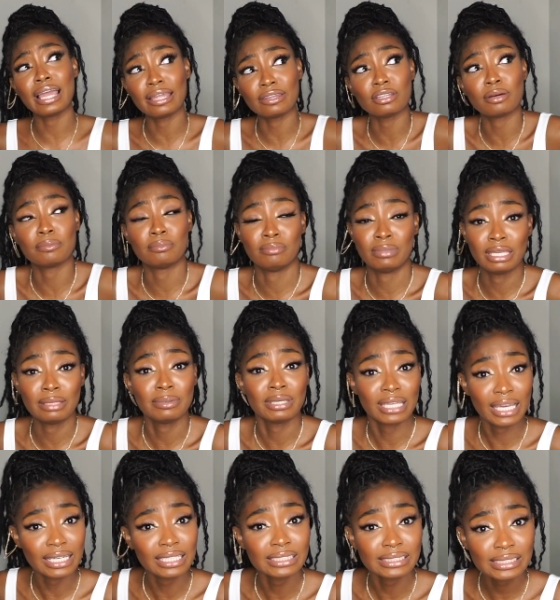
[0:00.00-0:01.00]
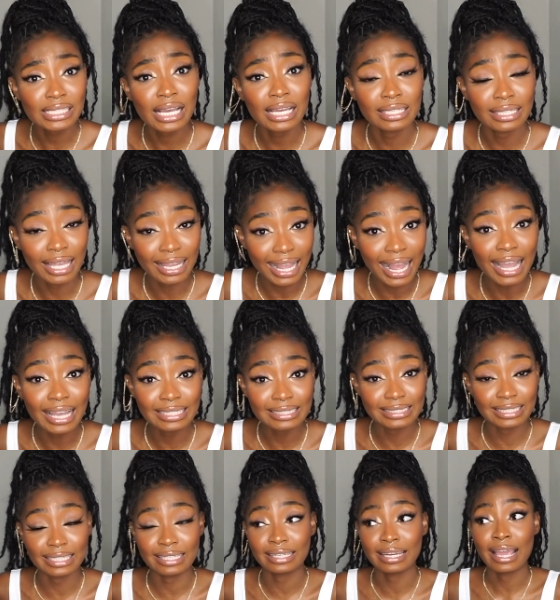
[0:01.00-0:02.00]
end up maybe getting signed, like I
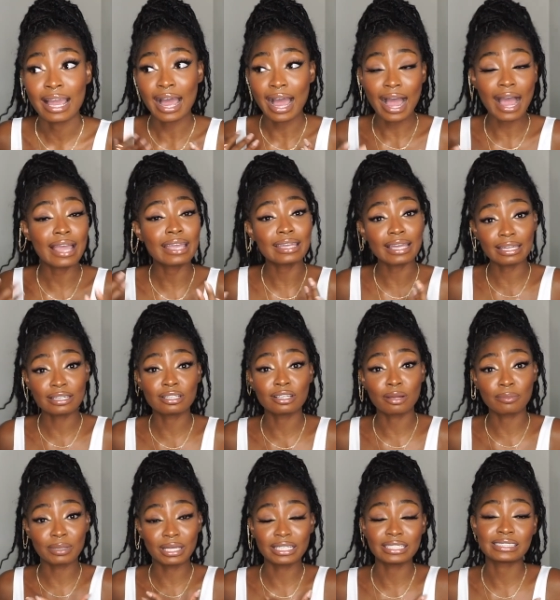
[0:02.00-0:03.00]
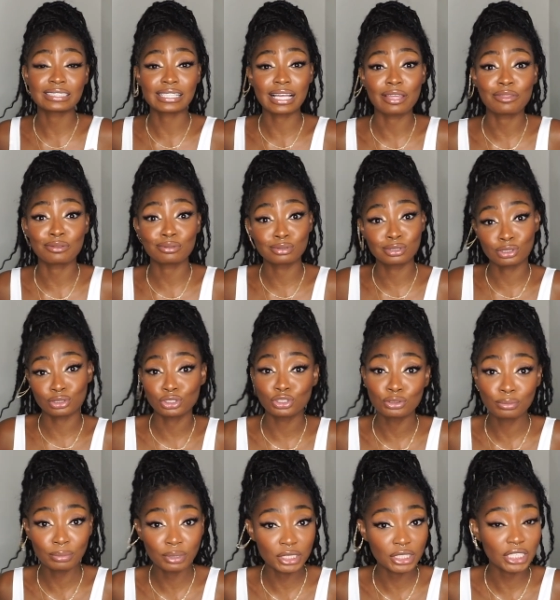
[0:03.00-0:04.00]
did. I ended up getting signed through
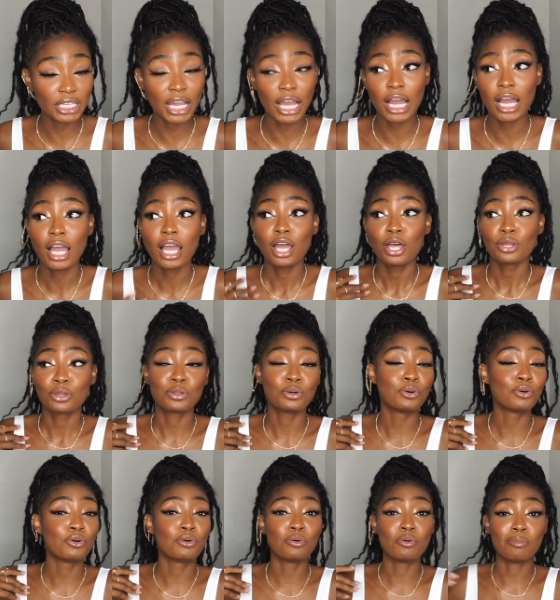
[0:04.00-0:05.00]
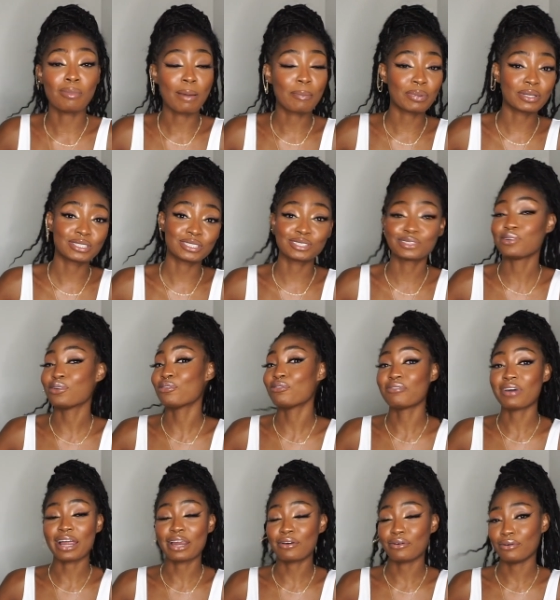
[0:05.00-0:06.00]
social media, through my pictures going
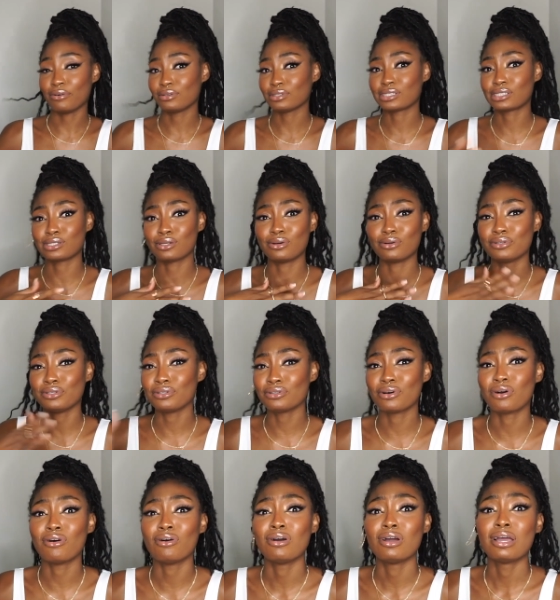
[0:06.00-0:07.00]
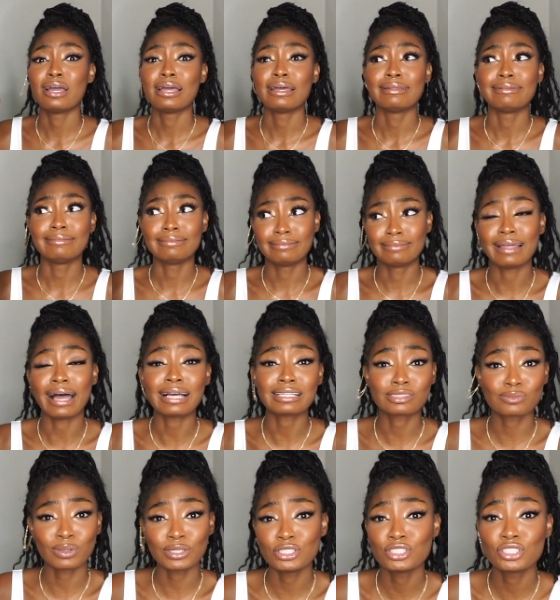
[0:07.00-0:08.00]
viral. So, you know,
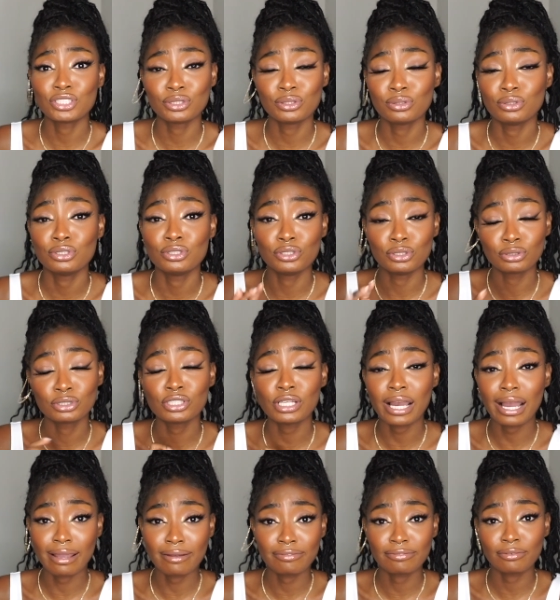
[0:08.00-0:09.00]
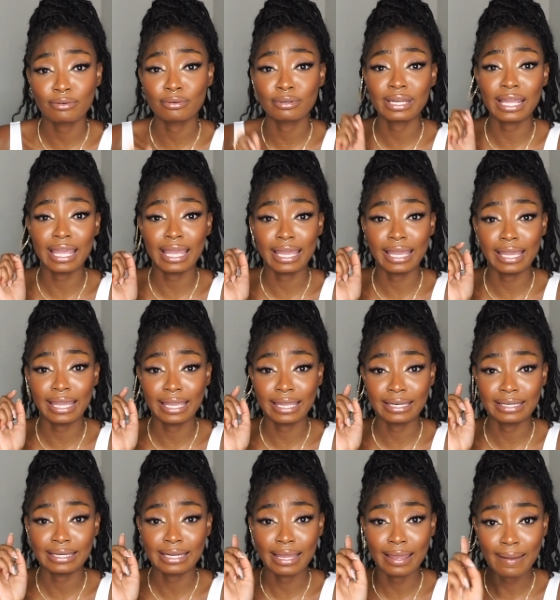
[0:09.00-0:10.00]
that's what you should do. Use your iPhone
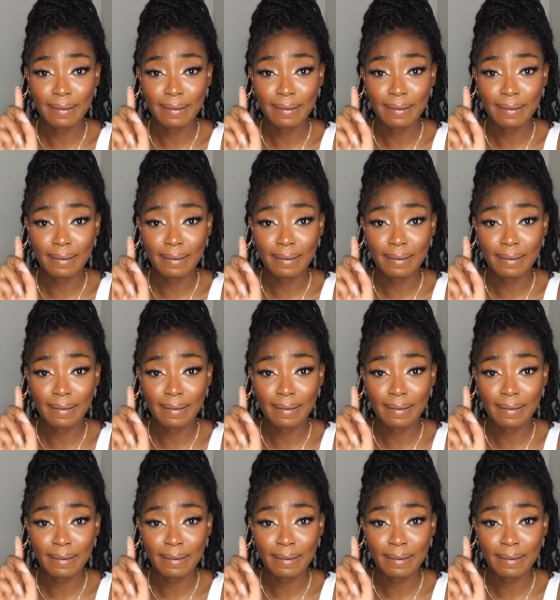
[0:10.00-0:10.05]
and